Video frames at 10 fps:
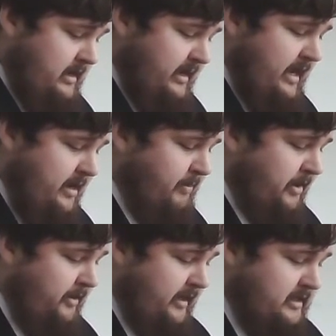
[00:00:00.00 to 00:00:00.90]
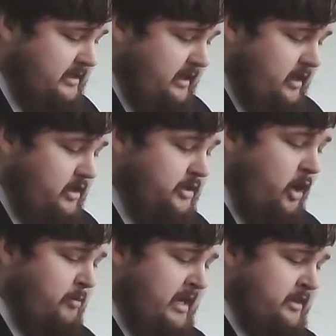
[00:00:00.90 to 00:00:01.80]
ye hypocrites?
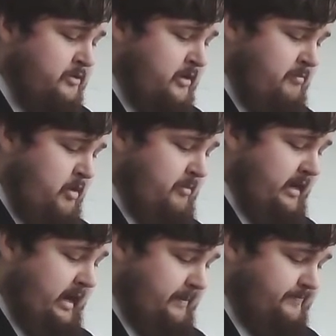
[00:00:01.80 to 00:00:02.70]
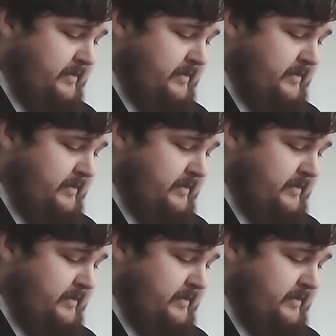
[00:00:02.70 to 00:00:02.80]
Show me the tribute money."